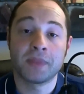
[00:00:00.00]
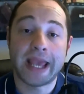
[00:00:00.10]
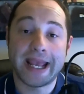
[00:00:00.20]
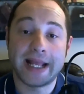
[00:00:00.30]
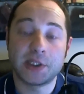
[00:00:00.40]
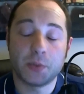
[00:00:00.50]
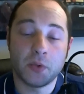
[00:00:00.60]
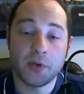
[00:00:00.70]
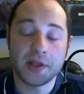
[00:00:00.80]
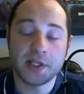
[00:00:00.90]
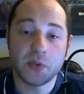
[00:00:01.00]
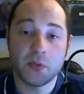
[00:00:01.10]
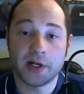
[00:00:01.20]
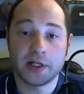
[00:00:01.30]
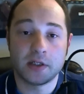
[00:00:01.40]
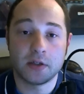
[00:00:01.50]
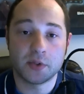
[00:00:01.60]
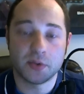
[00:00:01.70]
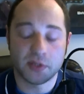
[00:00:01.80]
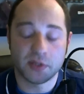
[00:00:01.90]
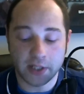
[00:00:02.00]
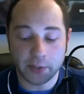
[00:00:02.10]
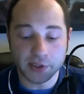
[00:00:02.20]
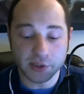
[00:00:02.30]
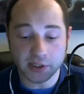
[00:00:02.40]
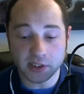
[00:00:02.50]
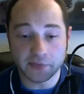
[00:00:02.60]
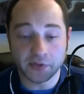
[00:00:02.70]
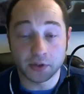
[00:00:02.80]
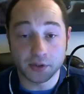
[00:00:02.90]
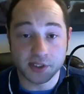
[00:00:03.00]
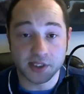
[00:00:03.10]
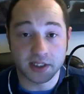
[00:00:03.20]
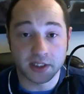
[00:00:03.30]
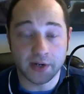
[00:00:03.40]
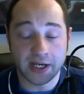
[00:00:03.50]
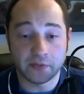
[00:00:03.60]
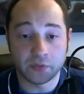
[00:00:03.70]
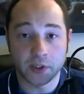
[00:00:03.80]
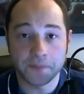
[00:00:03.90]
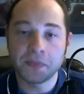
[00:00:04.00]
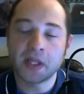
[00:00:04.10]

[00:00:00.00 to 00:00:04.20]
And so one of the things we wanted to do was we said, okay, well, let's look at the different cruises that are going out of Florida.